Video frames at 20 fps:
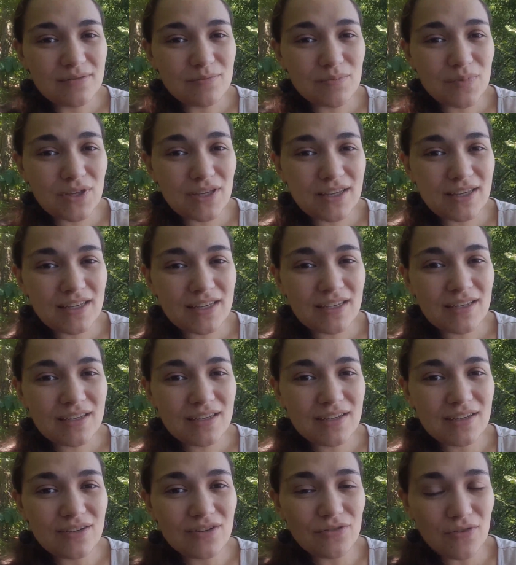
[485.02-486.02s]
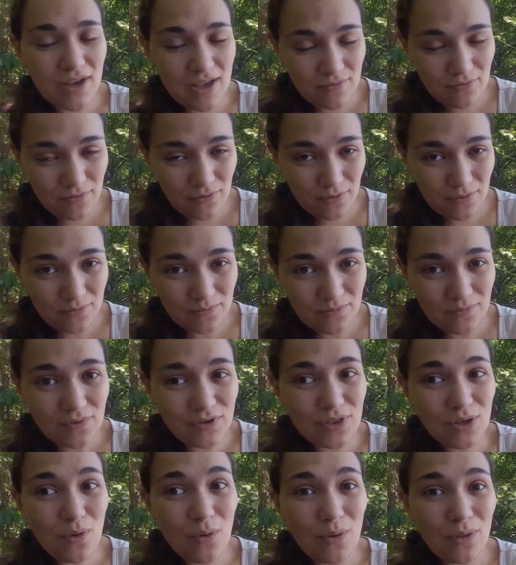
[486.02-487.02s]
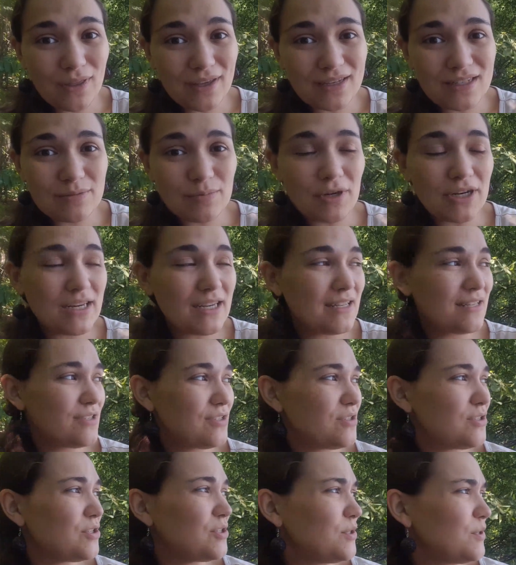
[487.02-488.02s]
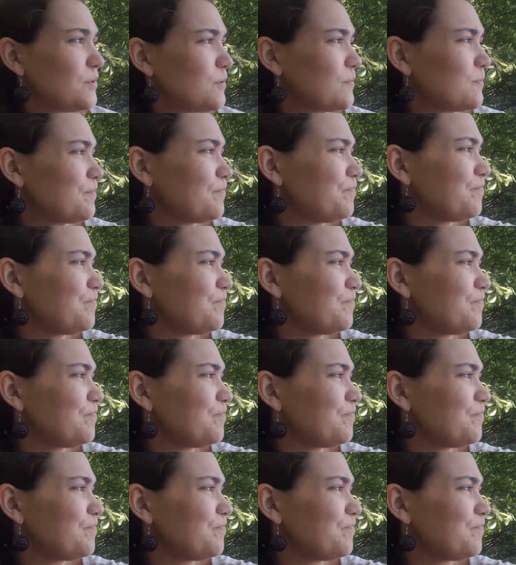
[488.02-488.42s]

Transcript: be grateful for the whole experience, to